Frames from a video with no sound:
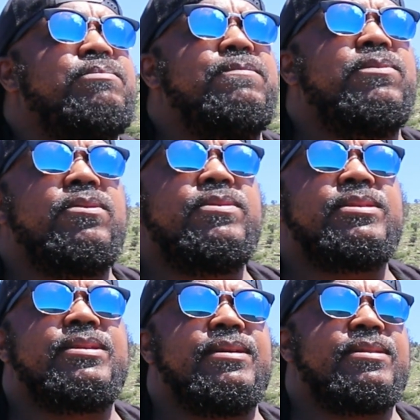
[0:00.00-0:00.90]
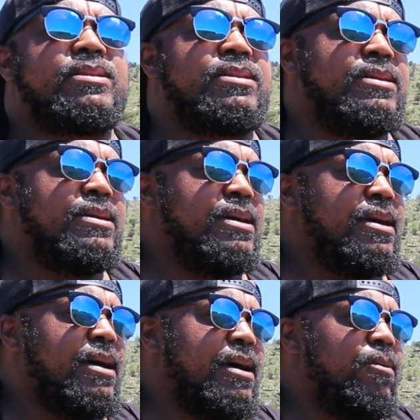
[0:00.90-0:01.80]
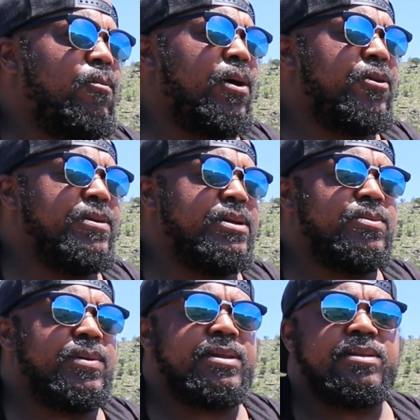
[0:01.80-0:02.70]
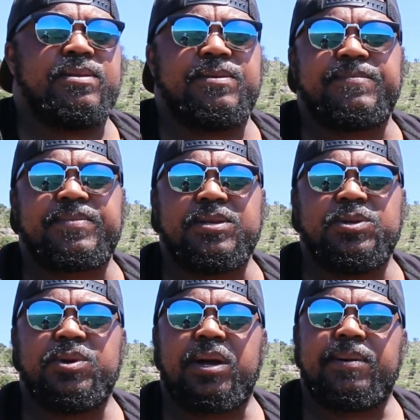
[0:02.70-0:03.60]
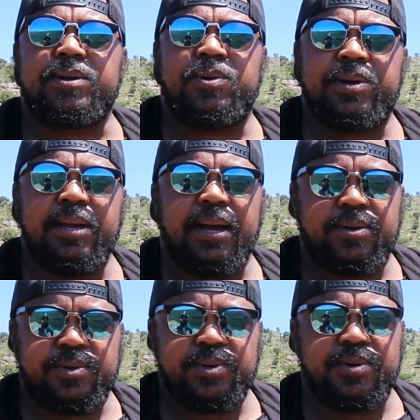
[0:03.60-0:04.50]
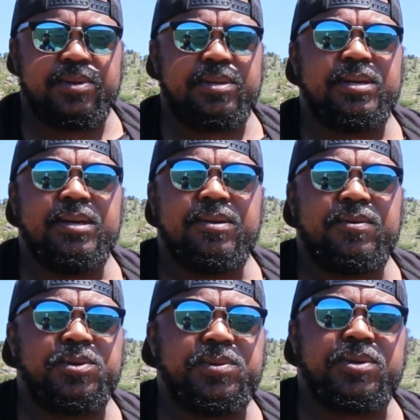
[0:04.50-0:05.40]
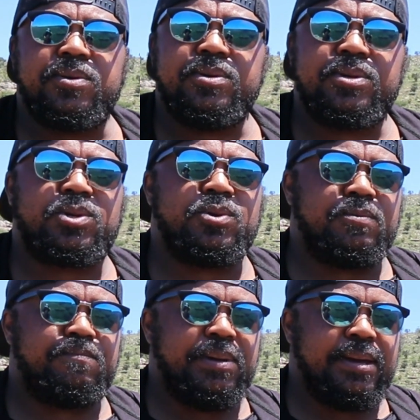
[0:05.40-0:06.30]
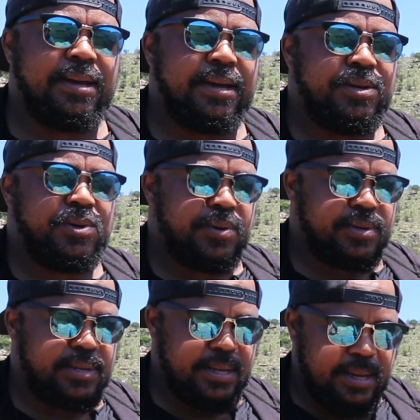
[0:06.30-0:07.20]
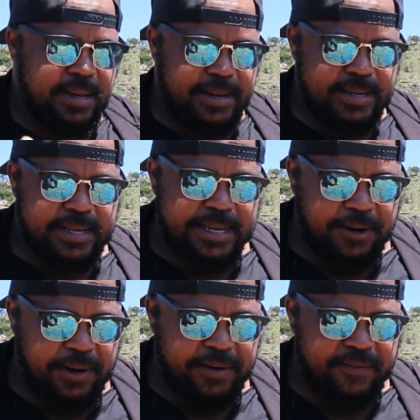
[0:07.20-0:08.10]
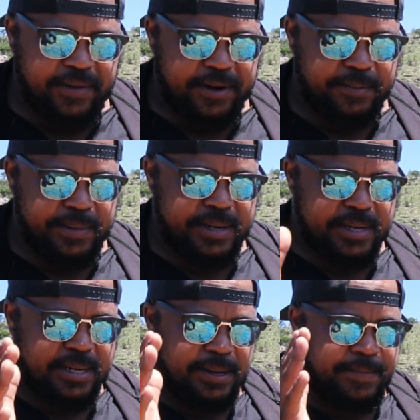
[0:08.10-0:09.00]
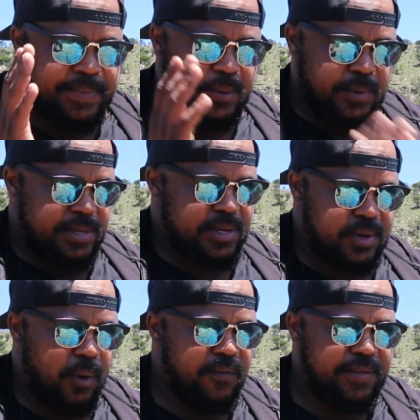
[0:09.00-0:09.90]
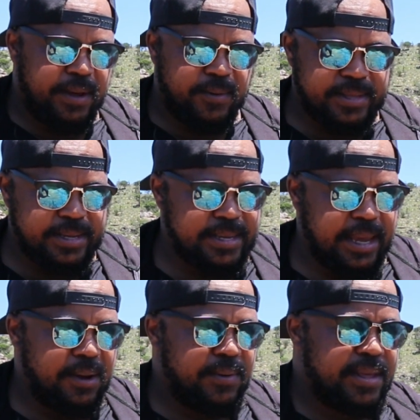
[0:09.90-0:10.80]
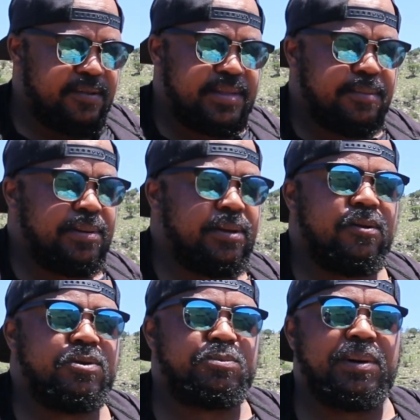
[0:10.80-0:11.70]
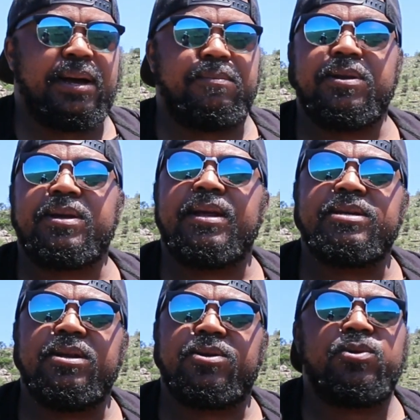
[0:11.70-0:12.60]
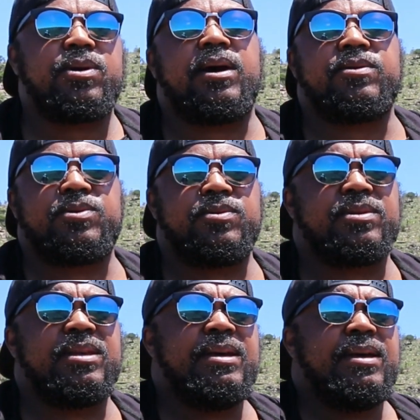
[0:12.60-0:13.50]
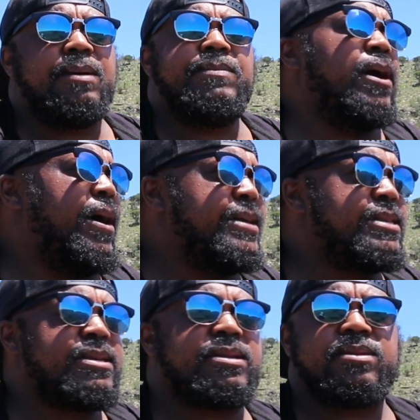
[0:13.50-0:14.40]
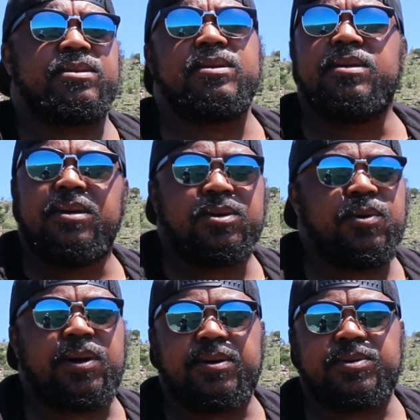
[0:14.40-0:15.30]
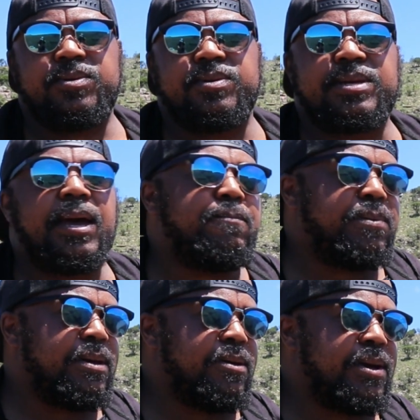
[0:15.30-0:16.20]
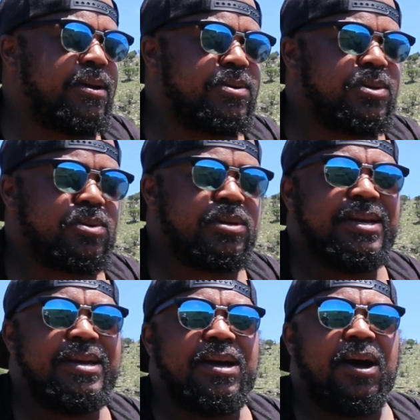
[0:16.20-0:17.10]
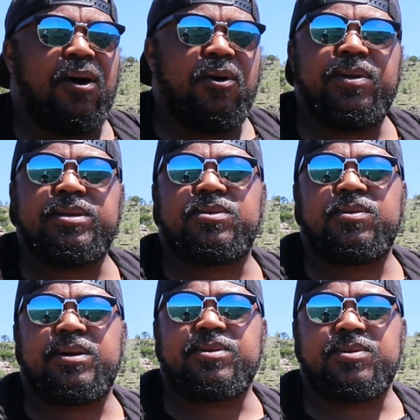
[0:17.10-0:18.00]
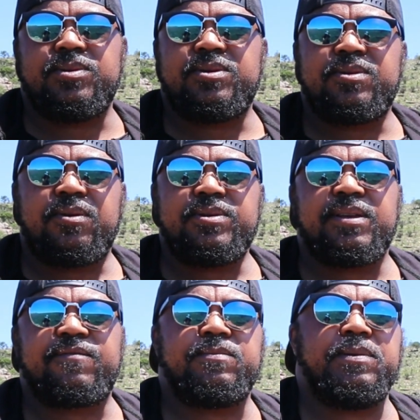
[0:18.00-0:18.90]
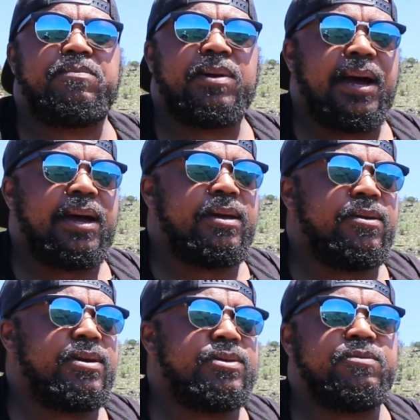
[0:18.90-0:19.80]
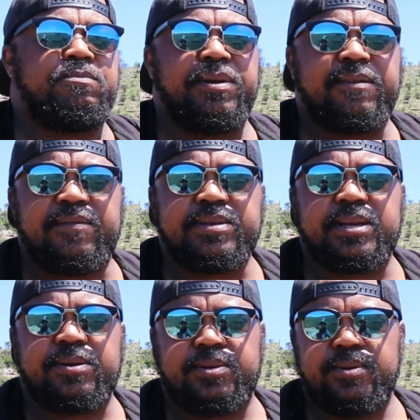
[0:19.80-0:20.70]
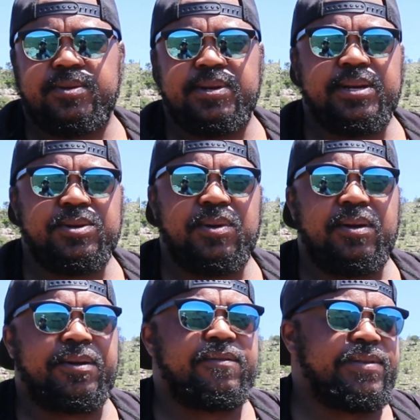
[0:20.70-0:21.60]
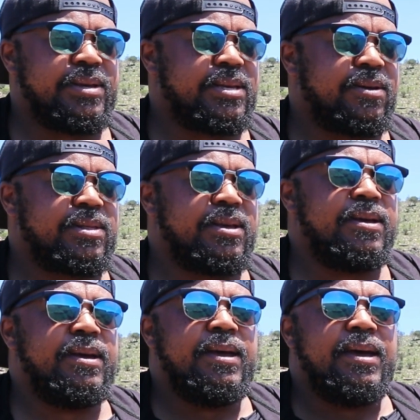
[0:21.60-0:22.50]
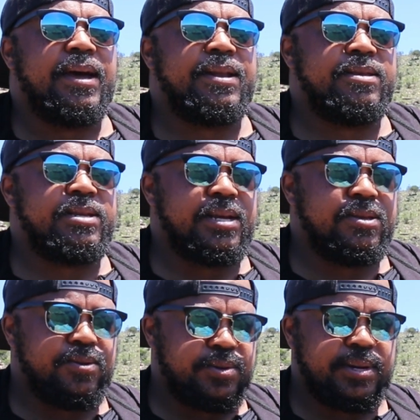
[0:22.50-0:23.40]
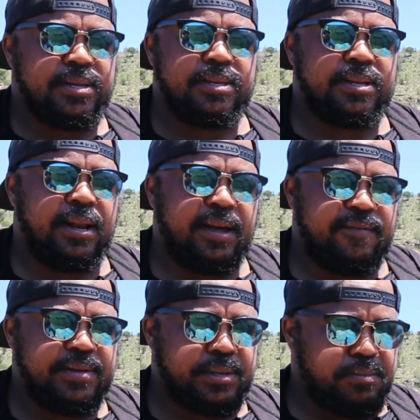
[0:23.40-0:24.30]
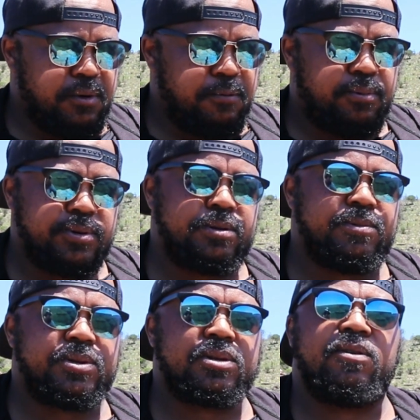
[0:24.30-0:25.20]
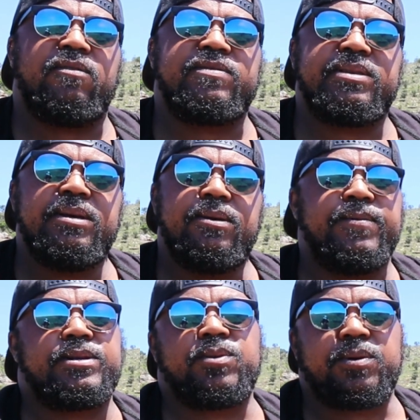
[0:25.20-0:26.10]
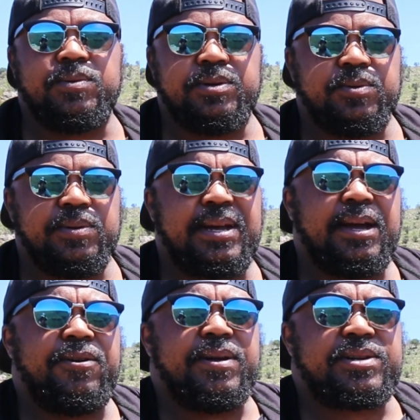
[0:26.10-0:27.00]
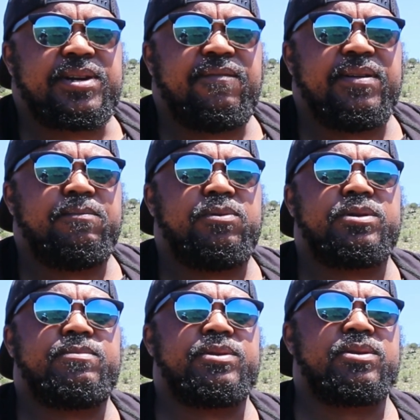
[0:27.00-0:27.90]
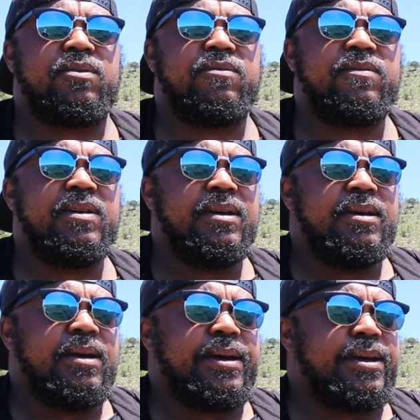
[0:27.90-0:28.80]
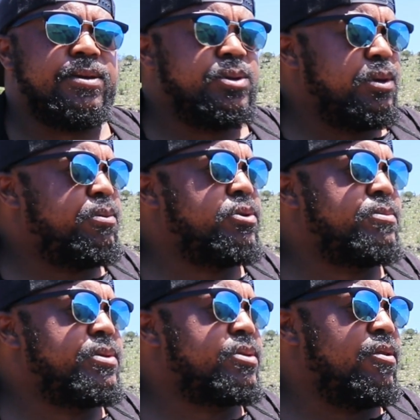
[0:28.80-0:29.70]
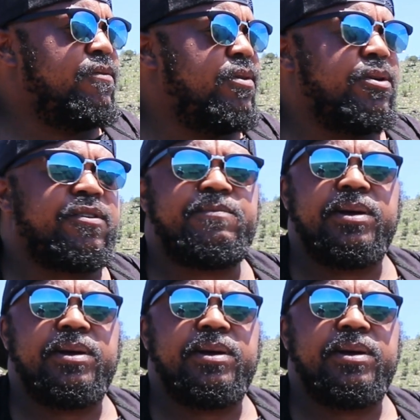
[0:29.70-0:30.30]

people always get worried when you talk about cooking outdoors, because we're so used to being indoors in a sterile environment with the stove there, with the sink, with everything being close by. But you can actually cook outdoors. I mean, our ancestors cook outdoors. Camping, you can also always cook outdoors. You don't always have to be braai. You can do breakfast outdoors. You can do a lot of things out there. And these days you also get these lovely small portable stoves, which is what we do. We carry a traveling portable stove, and I use a portable stove for a lot of